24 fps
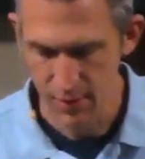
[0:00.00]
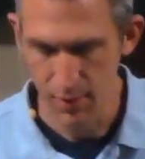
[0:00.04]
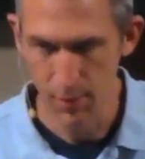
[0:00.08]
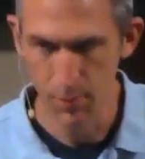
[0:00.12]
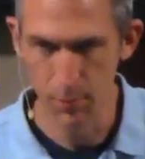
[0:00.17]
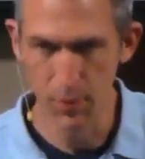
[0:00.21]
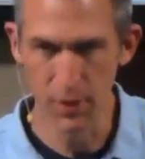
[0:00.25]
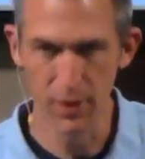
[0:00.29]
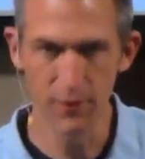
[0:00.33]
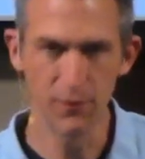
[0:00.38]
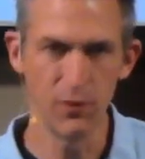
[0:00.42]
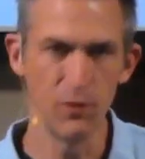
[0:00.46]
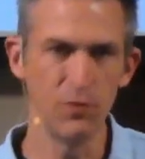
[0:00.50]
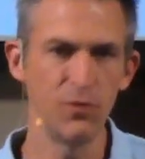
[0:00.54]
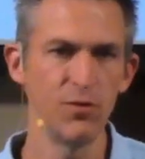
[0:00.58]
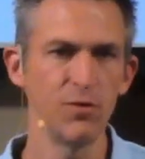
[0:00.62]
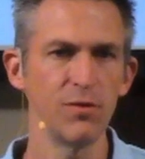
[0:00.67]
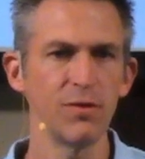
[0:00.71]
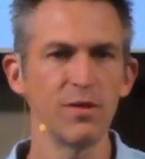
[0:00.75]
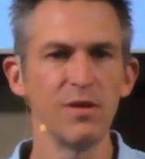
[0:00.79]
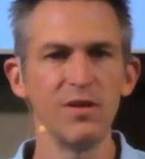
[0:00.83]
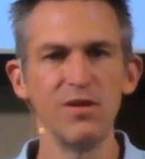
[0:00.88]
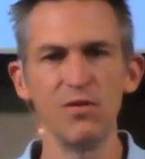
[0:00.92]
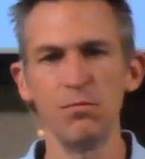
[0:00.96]
But if you
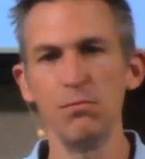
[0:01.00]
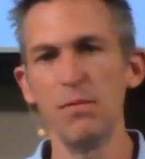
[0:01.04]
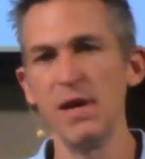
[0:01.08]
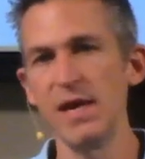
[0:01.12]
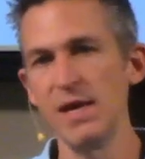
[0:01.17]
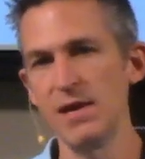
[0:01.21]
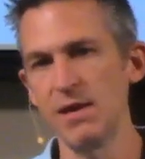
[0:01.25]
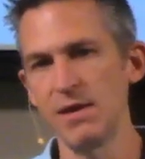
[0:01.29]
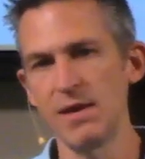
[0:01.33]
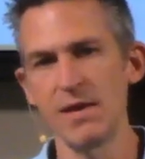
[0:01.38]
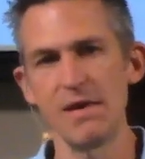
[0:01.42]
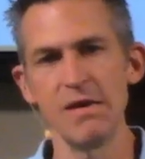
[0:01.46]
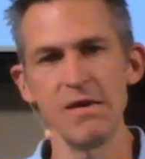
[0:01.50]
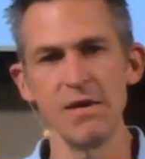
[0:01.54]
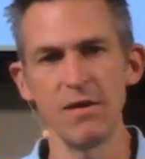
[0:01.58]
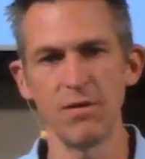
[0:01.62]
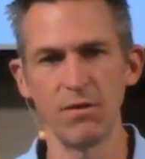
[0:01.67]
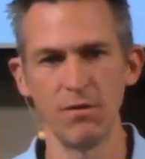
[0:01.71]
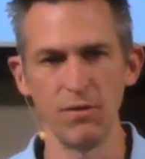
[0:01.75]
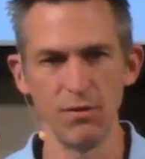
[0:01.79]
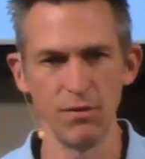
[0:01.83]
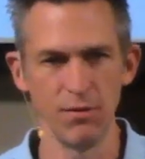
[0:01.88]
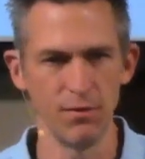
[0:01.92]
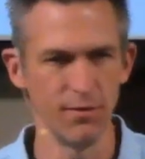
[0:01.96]
took these main
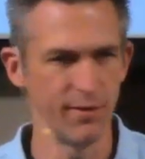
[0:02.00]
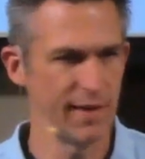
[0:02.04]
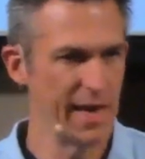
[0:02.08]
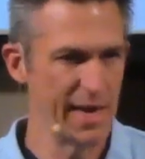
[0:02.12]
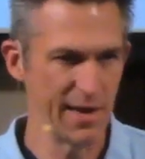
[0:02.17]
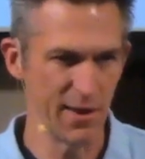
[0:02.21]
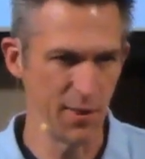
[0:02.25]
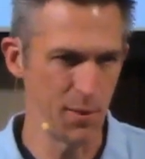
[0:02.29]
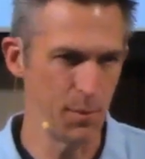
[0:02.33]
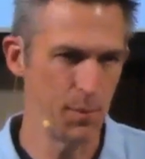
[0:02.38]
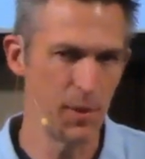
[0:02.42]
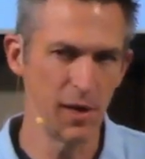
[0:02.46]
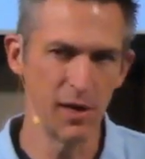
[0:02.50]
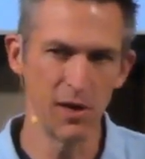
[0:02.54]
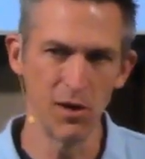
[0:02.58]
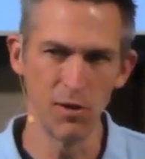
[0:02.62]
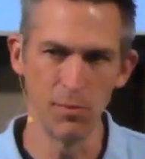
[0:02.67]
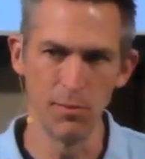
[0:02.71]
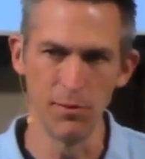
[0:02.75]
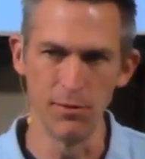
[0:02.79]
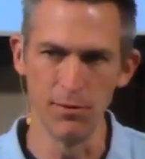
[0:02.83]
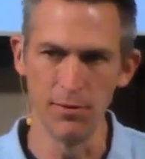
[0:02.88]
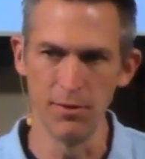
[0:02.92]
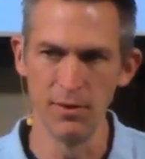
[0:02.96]
characters out of the
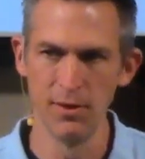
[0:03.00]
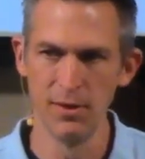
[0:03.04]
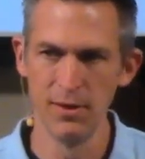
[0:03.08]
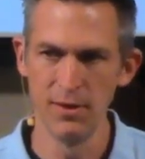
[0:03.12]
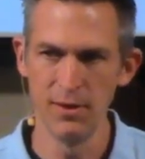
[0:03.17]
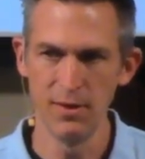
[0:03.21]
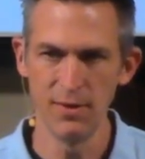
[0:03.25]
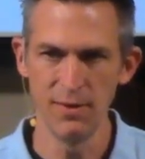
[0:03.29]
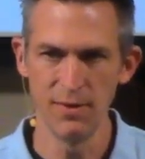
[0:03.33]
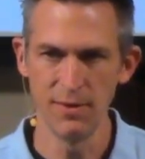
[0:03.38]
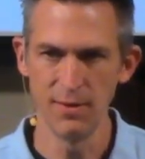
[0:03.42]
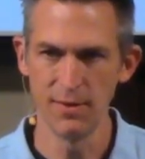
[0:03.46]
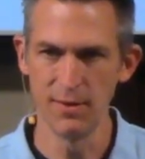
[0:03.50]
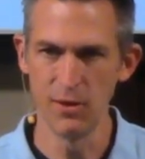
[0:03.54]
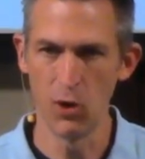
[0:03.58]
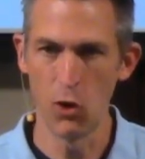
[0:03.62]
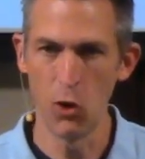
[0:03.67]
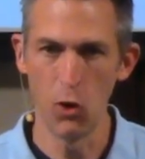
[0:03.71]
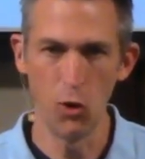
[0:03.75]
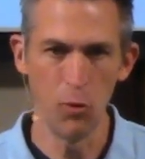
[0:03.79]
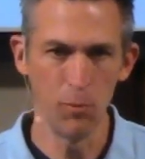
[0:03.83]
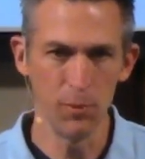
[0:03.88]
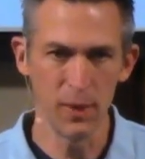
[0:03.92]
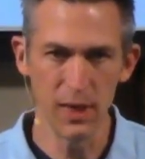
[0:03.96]
parable, the
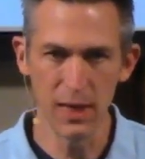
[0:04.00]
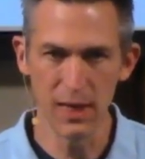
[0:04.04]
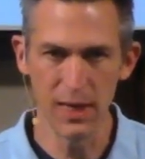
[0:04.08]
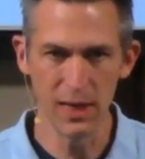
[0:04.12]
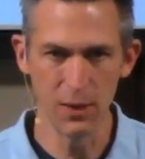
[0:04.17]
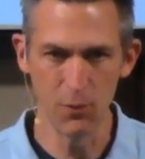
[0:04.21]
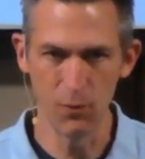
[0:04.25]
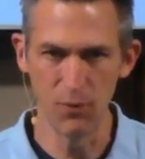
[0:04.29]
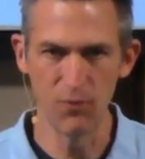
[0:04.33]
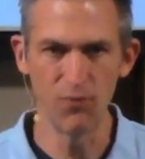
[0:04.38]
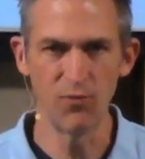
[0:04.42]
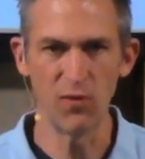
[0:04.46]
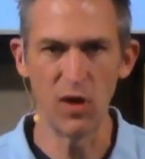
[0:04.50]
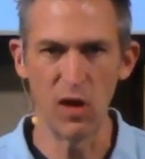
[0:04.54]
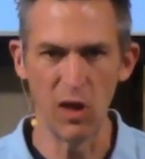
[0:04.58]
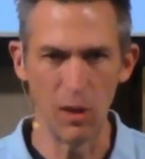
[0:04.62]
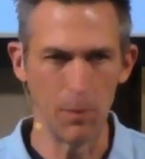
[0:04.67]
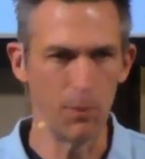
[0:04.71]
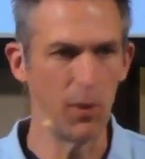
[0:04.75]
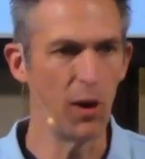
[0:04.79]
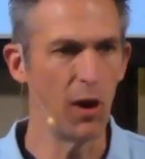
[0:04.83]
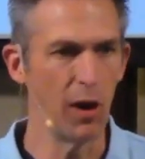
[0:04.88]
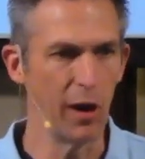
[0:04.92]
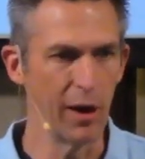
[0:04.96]
whole meaning would fall
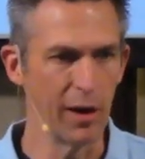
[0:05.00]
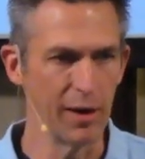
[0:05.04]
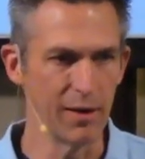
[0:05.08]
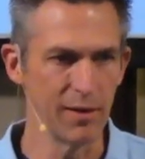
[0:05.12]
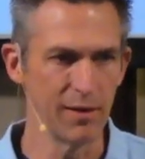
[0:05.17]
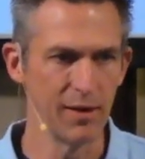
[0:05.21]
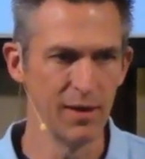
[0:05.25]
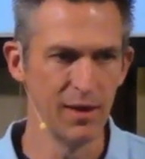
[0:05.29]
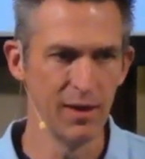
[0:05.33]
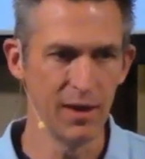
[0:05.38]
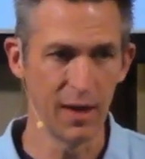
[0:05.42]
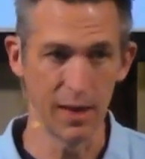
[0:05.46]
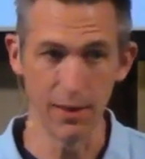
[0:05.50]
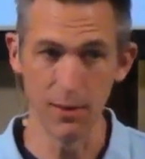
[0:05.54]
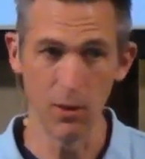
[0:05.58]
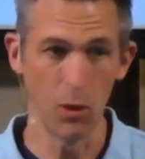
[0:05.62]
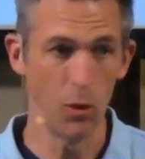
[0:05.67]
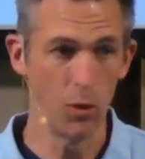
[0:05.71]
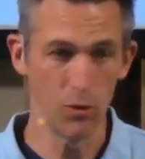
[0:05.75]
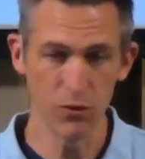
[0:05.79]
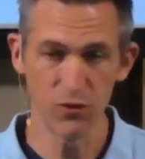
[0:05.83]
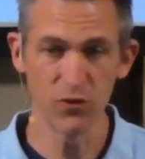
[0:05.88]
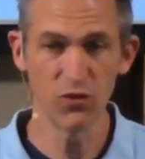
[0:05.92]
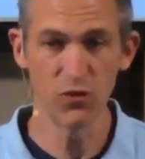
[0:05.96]
apart, and the
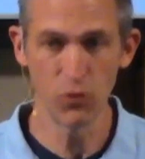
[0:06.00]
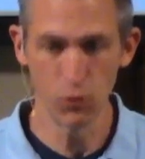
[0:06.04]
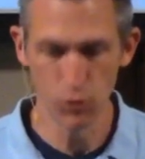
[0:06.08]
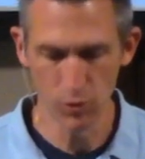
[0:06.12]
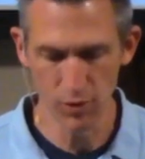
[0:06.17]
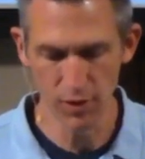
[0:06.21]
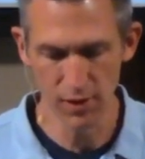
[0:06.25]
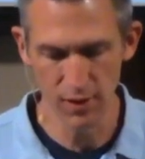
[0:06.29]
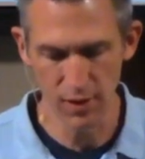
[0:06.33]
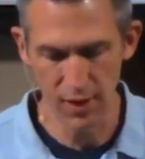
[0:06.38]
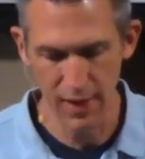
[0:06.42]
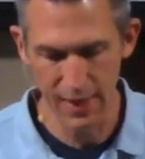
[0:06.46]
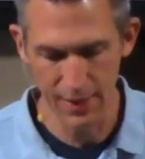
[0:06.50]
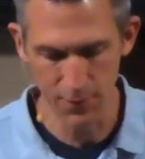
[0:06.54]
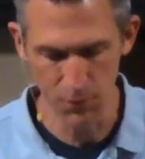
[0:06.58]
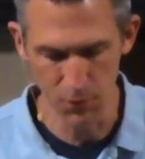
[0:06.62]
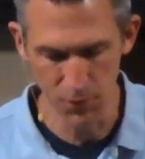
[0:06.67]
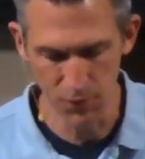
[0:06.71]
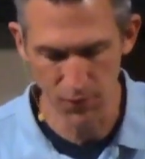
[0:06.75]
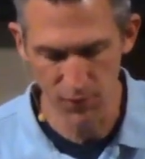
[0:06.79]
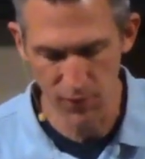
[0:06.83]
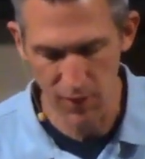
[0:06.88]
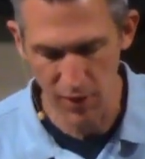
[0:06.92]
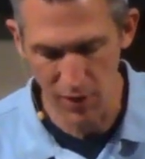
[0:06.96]
whole storyline
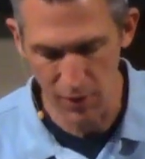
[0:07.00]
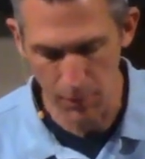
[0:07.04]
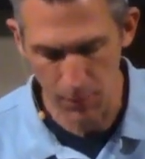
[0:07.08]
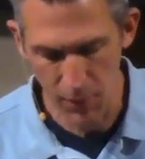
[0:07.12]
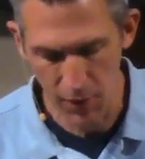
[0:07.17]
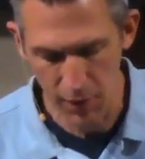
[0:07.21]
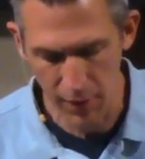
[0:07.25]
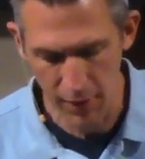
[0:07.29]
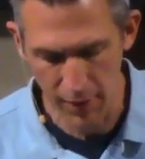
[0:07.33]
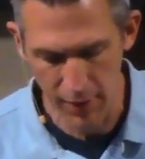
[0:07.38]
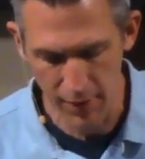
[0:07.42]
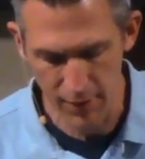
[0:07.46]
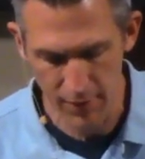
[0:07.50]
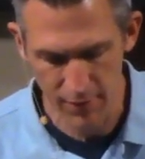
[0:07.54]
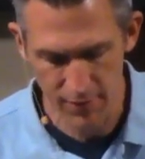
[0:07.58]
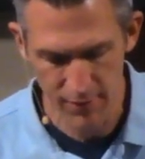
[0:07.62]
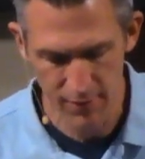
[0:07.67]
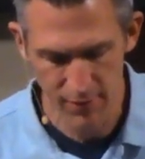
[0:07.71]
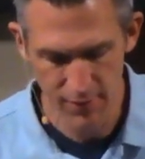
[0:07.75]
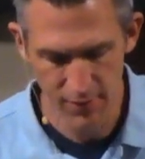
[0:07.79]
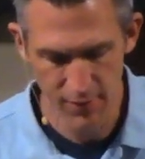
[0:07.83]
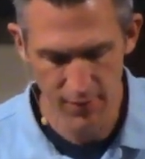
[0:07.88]
would fall apart.